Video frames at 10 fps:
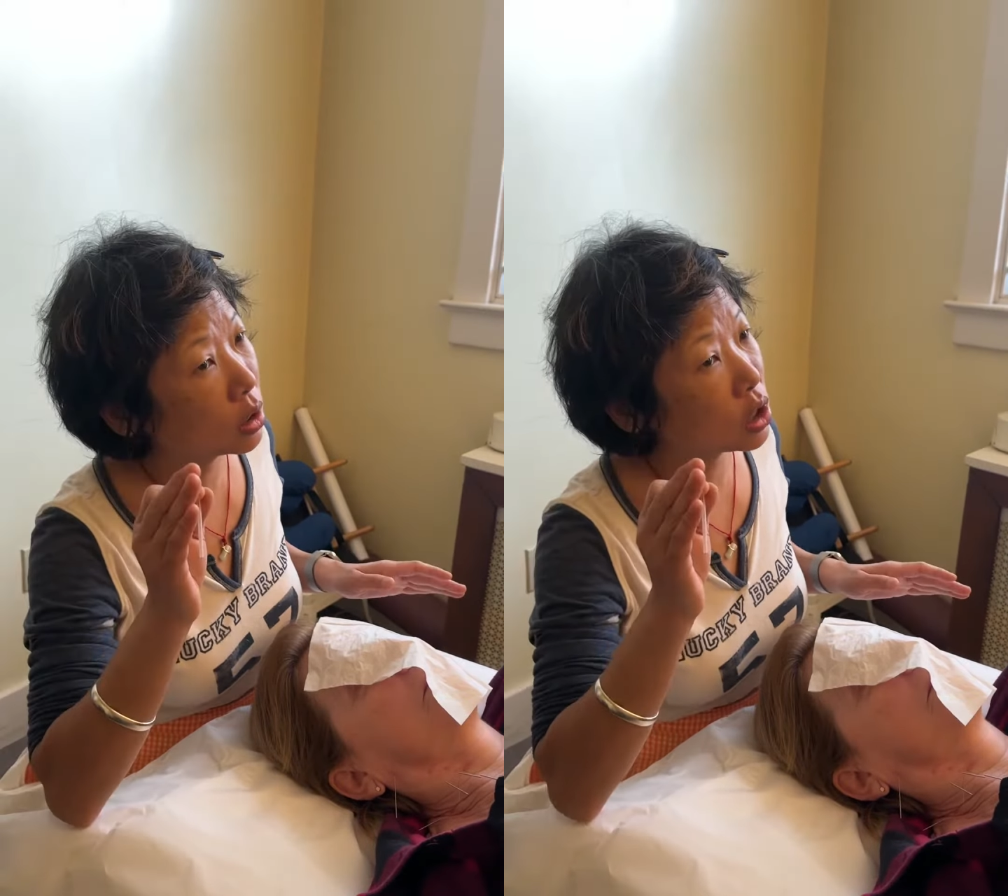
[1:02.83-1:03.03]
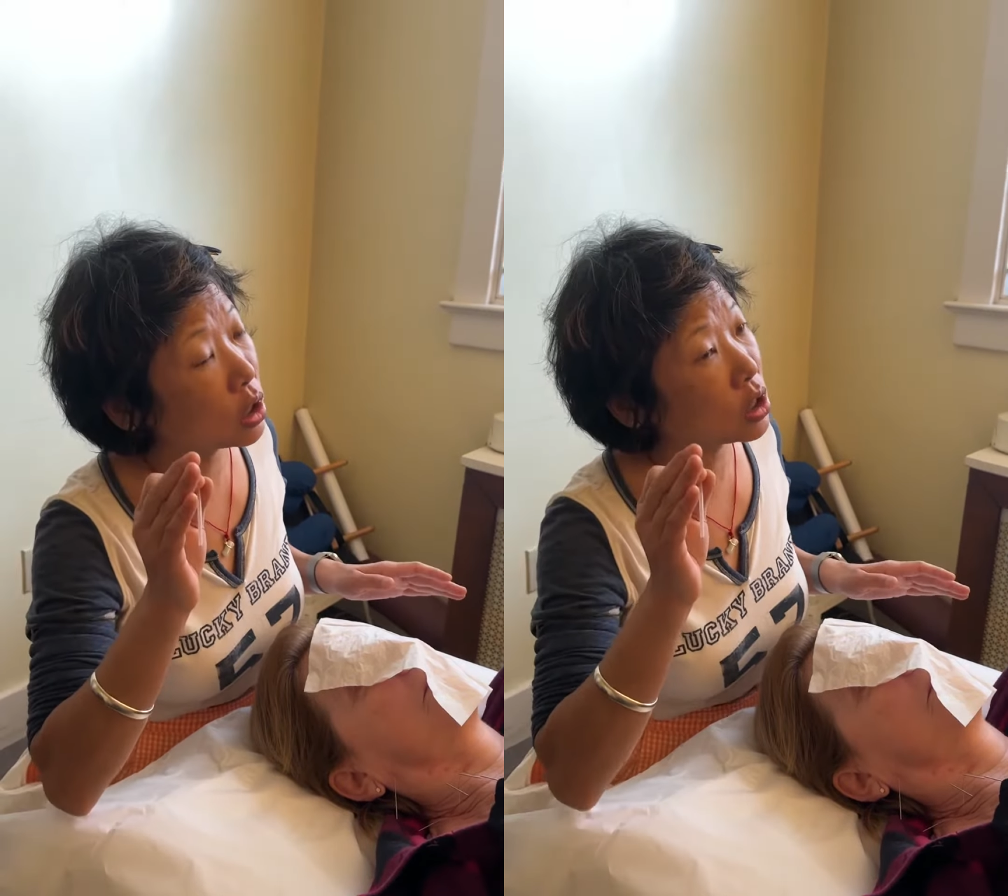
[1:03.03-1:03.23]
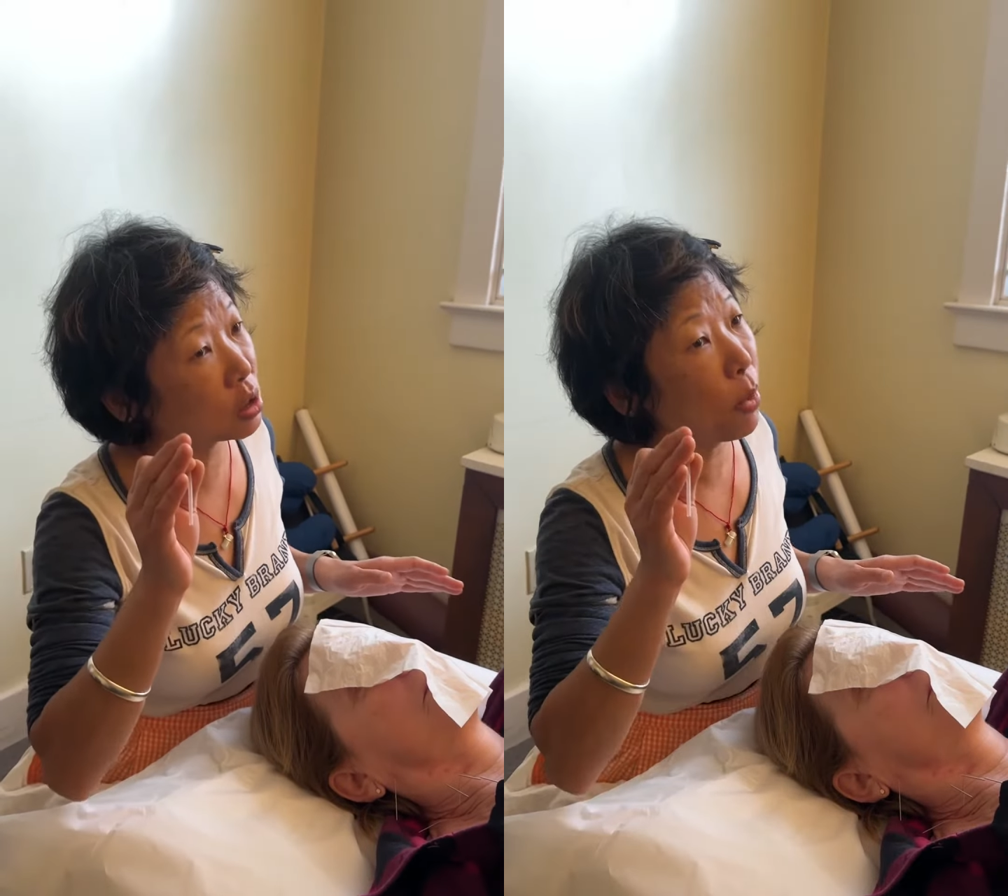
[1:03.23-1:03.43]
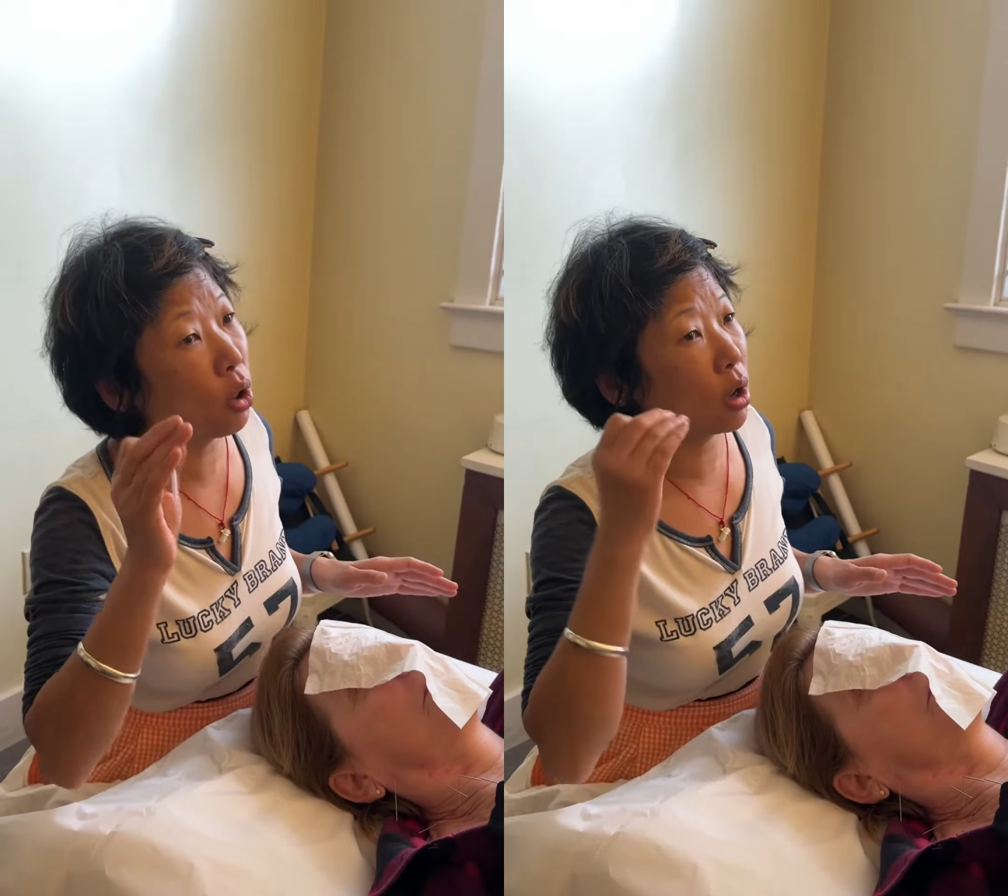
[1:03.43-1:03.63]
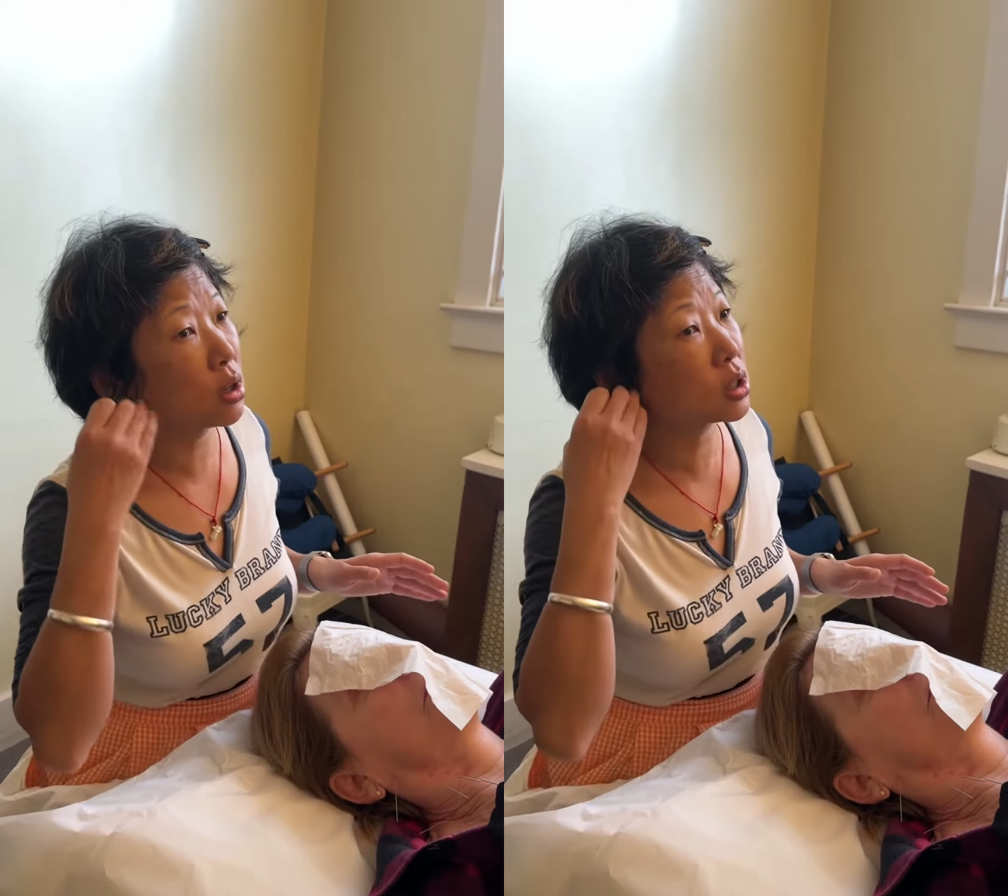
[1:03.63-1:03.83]

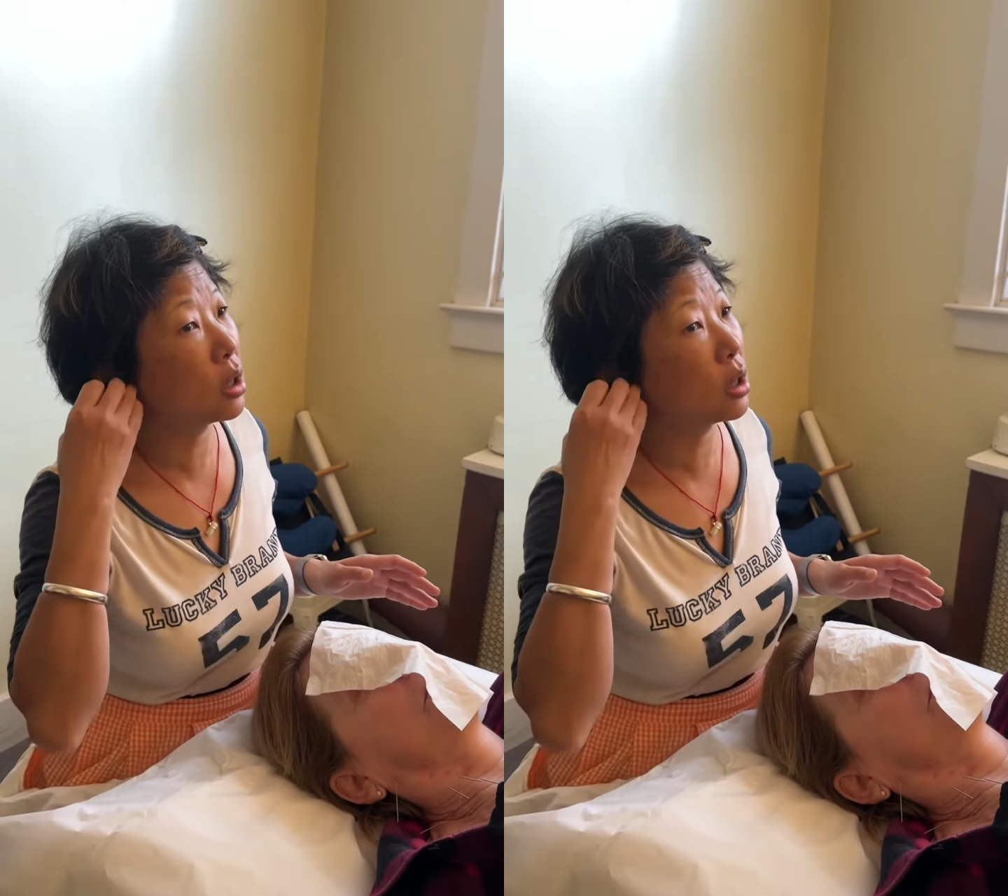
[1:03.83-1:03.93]
smaller.